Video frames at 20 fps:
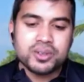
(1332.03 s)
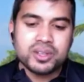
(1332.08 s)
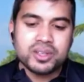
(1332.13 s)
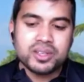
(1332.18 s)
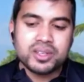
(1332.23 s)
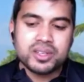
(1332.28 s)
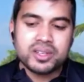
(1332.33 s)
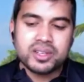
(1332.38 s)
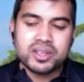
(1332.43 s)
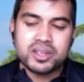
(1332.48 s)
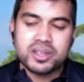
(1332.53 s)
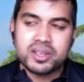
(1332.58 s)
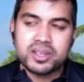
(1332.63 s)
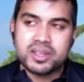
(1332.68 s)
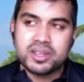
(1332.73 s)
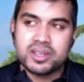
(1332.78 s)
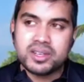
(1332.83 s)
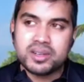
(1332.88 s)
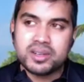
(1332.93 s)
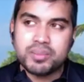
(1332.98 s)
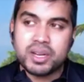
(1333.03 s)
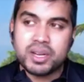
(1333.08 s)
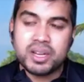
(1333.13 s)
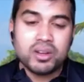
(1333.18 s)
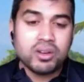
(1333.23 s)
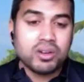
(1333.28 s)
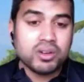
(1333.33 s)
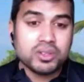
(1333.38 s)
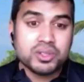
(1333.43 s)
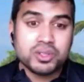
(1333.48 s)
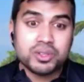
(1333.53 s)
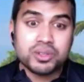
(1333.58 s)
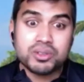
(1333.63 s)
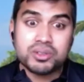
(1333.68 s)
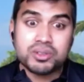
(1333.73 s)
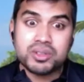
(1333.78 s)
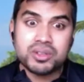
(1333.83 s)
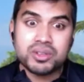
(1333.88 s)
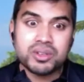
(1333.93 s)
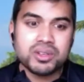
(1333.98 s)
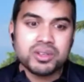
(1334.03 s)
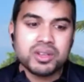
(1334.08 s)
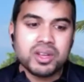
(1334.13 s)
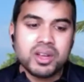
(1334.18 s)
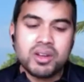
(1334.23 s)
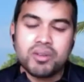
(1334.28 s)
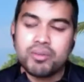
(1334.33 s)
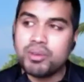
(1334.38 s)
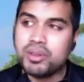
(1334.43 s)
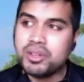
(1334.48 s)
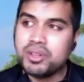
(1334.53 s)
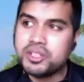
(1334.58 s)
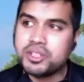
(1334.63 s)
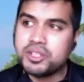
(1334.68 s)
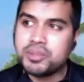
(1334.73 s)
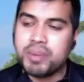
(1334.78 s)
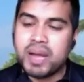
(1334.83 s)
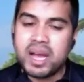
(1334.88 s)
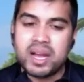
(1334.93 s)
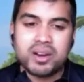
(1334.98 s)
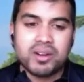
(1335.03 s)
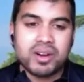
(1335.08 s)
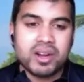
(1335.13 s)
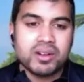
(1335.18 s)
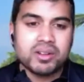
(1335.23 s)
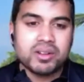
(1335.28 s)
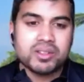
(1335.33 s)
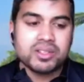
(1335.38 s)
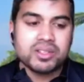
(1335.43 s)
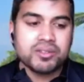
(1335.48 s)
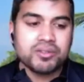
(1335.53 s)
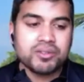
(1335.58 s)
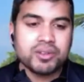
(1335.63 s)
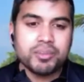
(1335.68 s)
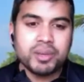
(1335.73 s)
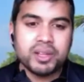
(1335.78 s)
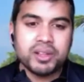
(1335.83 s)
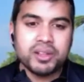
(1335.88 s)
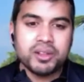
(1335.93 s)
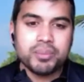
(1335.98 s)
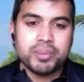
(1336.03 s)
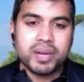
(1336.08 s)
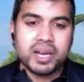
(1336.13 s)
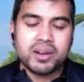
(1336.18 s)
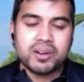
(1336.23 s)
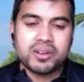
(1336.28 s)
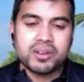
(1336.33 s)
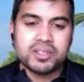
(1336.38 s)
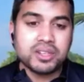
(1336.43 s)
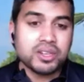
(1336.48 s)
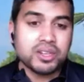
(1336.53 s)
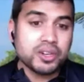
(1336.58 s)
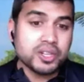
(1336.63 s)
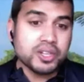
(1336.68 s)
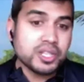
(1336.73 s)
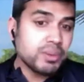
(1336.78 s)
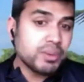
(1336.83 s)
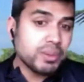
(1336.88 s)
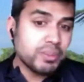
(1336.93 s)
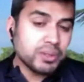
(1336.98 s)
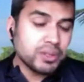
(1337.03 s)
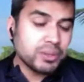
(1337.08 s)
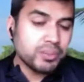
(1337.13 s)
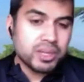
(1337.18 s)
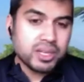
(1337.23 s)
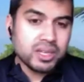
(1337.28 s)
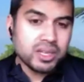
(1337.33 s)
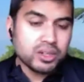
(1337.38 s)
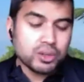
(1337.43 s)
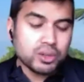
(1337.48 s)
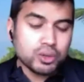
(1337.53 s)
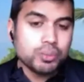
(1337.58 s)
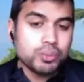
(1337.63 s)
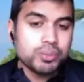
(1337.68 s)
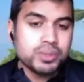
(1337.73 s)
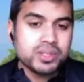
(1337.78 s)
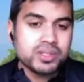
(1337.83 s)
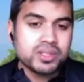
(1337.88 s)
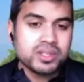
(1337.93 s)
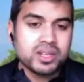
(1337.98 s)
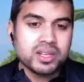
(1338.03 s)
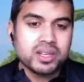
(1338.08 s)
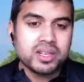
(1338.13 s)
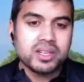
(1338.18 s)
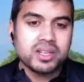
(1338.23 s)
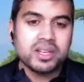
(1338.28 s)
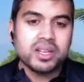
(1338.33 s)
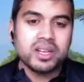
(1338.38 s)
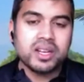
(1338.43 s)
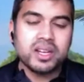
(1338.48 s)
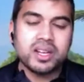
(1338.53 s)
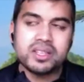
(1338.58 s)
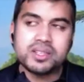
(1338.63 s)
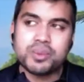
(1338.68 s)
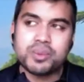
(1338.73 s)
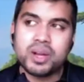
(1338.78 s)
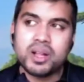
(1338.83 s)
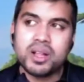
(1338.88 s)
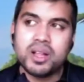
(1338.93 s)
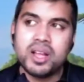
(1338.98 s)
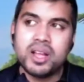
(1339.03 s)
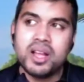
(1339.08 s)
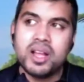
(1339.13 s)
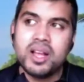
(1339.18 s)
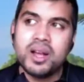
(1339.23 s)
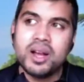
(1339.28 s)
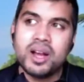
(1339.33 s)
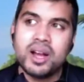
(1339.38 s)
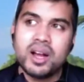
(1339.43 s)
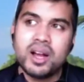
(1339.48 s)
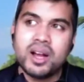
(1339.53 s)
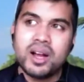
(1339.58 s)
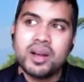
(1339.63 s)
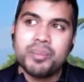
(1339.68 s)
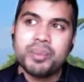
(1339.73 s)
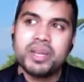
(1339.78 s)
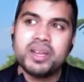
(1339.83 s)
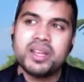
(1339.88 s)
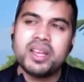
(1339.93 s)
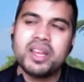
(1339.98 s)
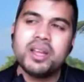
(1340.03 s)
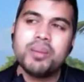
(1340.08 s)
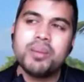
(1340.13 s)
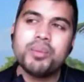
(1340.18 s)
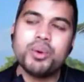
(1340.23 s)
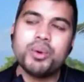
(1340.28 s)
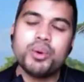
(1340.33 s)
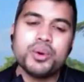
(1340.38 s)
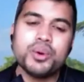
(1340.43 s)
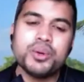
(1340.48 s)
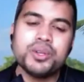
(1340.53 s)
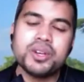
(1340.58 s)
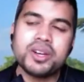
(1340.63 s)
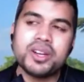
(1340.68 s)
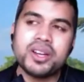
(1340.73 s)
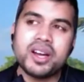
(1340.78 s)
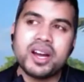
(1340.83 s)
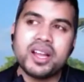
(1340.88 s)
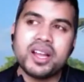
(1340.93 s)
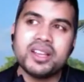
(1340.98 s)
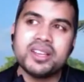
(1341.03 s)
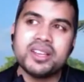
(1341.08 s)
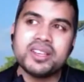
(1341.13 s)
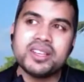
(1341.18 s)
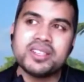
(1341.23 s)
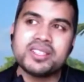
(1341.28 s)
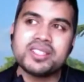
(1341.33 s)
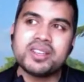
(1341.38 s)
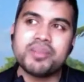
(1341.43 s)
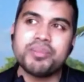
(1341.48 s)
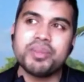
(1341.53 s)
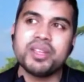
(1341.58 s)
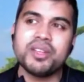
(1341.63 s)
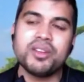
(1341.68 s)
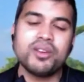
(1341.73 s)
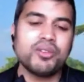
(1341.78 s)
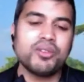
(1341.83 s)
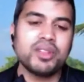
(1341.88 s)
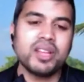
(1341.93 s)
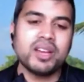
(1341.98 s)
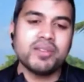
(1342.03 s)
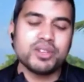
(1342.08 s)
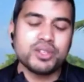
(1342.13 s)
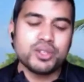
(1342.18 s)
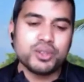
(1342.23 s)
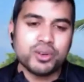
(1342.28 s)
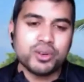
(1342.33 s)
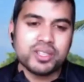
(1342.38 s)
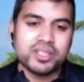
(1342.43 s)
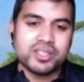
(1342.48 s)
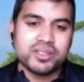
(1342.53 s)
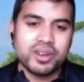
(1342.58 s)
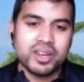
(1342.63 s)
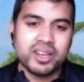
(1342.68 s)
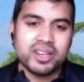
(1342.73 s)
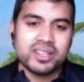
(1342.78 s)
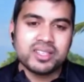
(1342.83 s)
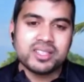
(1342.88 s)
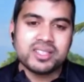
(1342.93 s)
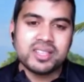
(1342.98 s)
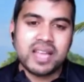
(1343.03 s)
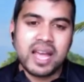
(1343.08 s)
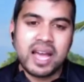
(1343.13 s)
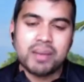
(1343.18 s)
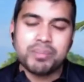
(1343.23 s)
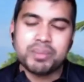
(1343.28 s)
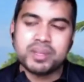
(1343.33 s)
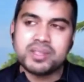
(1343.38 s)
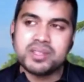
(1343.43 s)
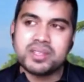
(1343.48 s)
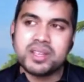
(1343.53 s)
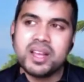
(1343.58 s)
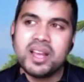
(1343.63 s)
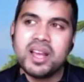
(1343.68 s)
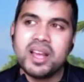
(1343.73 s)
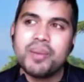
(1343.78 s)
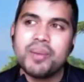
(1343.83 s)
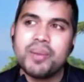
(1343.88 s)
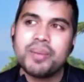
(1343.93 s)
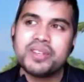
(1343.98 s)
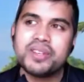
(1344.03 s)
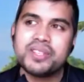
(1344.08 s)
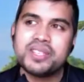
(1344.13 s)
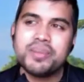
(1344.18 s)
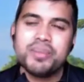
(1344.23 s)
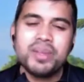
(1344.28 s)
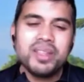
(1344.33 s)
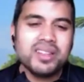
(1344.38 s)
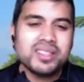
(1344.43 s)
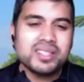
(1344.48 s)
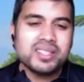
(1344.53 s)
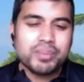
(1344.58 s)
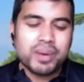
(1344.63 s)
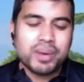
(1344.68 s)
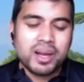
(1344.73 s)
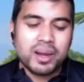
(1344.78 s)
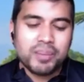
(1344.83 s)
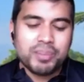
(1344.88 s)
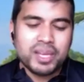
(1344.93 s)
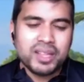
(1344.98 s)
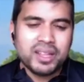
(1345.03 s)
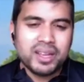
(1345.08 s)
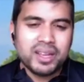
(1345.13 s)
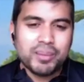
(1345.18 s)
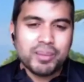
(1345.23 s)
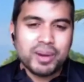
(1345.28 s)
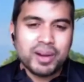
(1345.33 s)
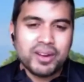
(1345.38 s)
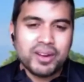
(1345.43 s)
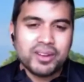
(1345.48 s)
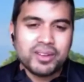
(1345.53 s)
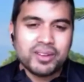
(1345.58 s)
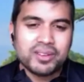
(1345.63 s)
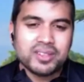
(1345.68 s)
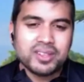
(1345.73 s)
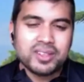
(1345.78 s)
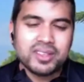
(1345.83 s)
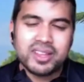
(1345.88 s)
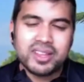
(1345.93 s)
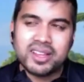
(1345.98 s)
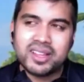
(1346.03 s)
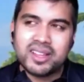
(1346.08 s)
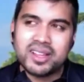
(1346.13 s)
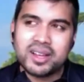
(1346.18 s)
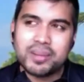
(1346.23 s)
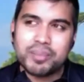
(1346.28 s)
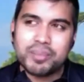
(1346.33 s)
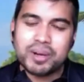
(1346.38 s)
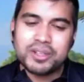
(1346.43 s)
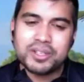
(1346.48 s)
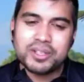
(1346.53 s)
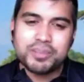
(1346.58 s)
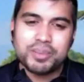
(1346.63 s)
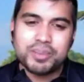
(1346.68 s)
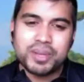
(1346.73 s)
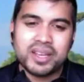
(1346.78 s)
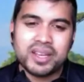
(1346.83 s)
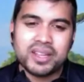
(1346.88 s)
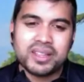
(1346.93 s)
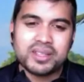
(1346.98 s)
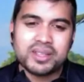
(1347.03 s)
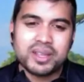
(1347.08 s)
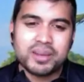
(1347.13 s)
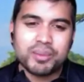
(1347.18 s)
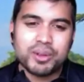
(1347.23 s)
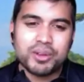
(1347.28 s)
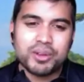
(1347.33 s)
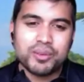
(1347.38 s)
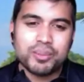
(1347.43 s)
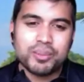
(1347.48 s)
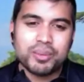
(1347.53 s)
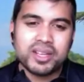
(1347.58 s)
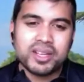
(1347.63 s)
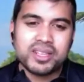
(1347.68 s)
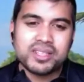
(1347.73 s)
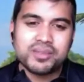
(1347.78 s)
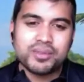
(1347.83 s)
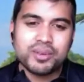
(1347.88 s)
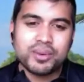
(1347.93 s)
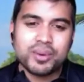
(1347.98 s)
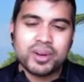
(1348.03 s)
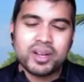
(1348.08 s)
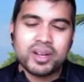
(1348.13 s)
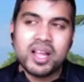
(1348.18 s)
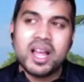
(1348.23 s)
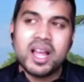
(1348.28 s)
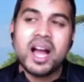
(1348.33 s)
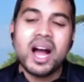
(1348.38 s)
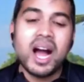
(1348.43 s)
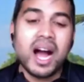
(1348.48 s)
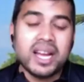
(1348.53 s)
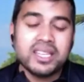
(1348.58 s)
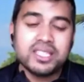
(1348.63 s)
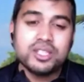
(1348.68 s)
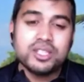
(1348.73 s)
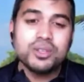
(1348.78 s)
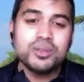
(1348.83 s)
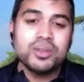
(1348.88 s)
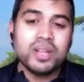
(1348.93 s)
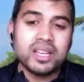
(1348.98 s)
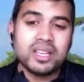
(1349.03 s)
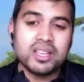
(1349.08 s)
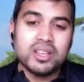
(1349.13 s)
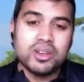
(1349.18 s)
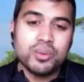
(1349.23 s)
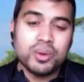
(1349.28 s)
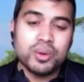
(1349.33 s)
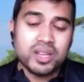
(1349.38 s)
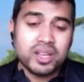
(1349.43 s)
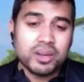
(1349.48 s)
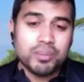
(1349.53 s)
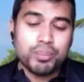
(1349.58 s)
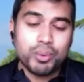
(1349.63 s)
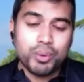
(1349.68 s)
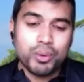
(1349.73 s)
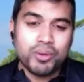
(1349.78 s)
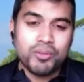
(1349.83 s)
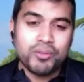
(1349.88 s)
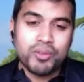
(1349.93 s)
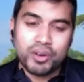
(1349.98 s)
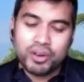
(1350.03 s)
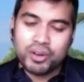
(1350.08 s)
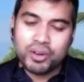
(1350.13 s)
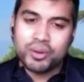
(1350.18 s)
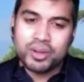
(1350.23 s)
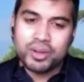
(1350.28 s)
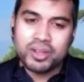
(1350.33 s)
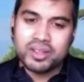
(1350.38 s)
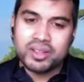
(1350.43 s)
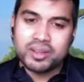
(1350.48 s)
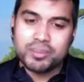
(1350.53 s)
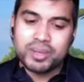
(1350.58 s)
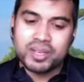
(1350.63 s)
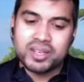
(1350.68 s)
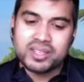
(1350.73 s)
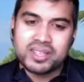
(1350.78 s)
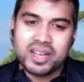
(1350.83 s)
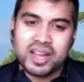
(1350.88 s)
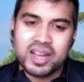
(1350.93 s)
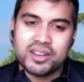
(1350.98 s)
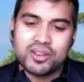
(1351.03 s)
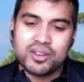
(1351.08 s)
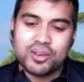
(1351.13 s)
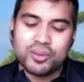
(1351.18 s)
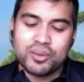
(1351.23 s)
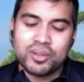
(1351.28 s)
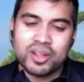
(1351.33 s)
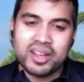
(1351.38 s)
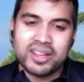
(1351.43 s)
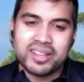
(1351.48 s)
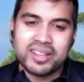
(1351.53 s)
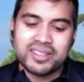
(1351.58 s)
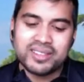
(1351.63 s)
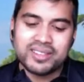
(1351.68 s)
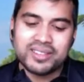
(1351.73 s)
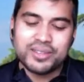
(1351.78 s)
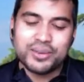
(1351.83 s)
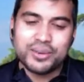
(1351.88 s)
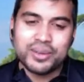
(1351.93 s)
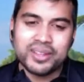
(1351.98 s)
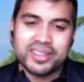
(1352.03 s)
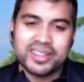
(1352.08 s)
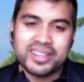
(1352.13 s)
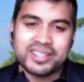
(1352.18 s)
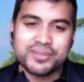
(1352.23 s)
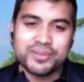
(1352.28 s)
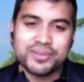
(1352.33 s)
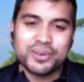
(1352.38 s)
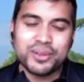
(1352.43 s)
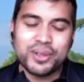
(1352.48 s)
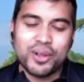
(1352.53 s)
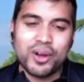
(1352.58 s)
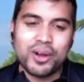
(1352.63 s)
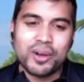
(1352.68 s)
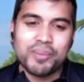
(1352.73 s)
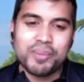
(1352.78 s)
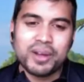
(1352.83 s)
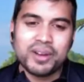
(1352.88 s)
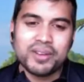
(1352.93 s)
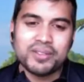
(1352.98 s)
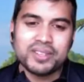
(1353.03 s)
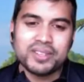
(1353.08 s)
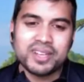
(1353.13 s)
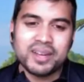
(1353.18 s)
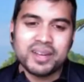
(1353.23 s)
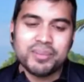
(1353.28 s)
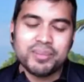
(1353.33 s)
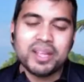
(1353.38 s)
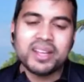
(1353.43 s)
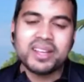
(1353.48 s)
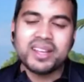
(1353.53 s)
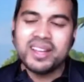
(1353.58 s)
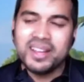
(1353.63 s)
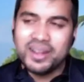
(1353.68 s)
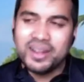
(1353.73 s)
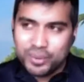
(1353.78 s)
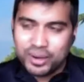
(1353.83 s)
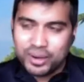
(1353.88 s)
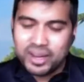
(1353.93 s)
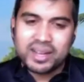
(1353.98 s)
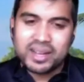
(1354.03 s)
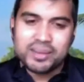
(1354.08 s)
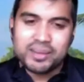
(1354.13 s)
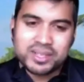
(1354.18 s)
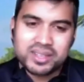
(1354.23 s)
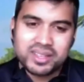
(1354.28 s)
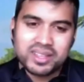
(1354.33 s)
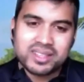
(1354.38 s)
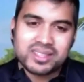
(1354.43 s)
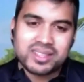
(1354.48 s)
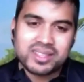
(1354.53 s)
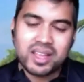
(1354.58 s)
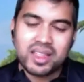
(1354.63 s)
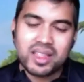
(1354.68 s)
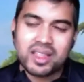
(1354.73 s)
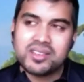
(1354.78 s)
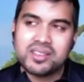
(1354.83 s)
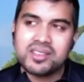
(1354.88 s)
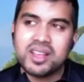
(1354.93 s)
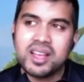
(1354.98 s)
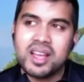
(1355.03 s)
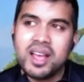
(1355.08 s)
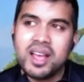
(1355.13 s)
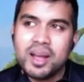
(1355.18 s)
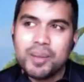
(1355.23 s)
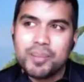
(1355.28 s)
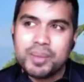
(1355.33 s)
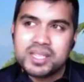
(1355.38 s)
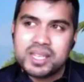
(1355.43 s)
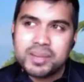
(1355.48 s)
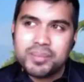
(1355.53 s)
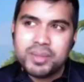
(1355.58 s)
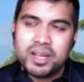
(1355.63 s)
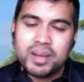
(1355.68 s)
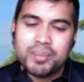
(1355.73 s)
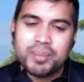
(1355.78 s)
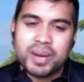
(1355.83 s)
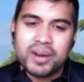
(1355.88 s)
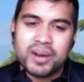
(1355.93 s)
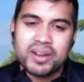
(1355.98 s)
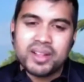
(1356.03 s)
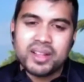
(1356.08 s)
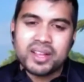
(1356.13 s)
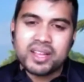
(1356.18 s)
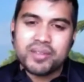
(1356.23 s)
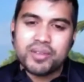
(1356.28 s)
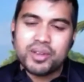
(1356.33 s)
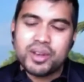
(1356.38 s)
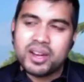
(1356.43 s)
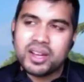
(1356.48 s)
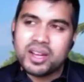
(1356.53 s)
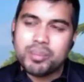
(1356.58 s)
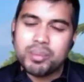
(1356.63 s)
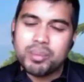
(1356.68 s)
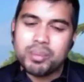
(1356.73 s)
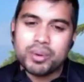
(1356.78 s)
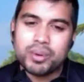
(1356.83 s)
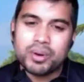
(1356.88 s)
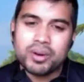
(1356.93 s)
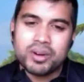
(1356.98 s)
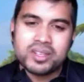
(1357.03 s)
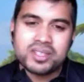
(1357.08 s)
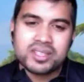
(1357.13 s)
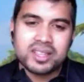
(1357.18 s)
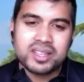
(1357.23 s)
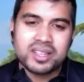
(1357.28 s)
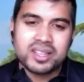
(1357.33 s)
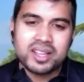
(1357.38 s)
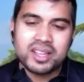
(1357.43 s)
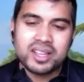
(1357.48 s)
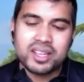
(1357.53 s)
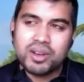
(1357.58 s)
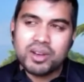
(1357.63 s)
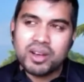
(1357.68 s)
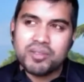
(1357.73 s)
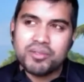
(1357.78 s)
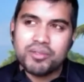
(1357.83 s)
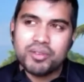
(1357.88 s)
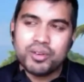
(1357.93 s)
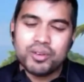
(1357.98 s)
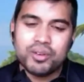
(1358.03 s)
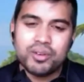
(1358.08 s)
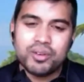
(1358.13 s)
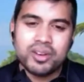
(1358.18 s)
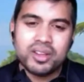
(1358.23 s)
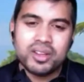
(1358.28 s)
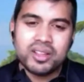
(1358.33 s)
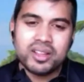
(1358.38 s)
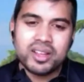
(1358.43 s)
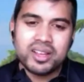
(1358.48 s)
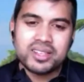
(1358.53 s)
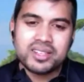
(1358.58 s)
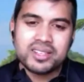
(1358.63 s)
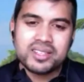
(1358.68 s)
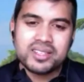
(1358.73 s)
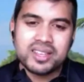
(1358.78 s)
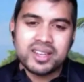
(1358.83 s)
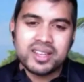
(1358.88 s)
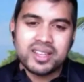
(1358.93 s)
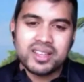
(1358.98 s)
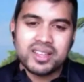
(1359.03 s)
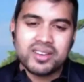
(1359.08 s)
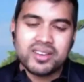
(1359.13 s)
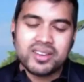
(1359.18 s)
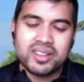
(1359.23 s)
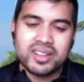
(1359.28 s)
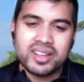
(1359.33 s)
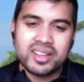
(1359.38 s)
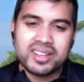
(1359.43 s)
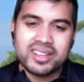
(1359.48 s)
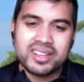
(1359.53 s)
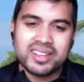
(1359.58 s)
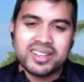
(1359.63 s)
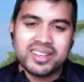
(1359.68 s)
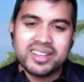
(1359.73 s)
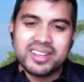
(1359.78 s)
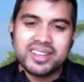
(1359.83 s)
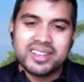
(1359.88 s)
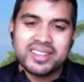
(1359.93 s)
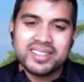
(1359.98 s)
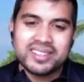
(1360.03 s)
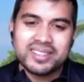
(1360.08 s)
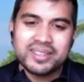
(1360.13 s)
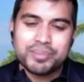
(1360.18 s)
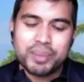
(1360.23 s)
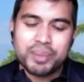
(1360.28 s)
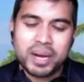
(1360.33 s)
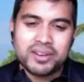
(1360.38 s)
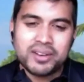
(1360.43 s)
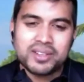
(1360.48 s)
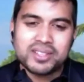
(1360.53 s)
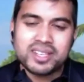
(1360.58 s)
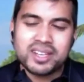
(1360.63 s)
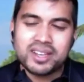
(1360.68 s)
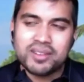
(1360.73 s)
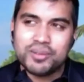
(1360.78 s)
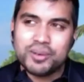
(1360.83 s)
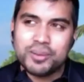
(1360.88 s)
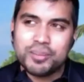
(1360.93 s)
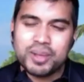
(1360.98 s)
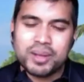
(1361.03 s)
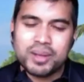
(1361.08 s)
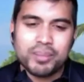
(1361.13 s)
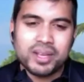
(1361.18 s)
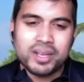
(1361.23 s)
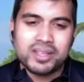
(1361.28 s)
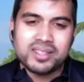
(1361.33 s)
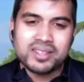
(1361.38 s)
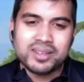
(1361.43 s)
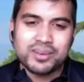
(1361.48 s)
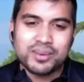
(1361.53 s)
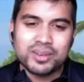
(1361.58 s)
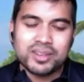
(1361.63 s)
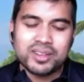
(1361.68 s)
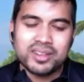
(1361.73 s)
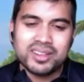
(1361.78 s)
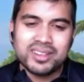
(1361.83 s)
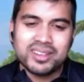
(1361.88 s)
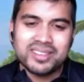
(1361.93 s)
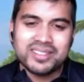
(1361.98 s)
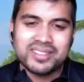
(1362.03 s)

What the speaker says: And many cultures and religious backgrounds and familial backgrounds encourage people to be in groups as well. I mean, getting marooned on an island is something you don't really have a choice, right? It just happens. But there's something that's appealing about it, don't you think? Like about just being in this like beautiful place for a while. I too, like you, would get bored very quickly because I don't like doing things for a long amount of time. Like when it comes to things like this. But something about it, like if you had a couple books and then like you had food and like sitting there and like by yourself would be amazing, wouldn't it?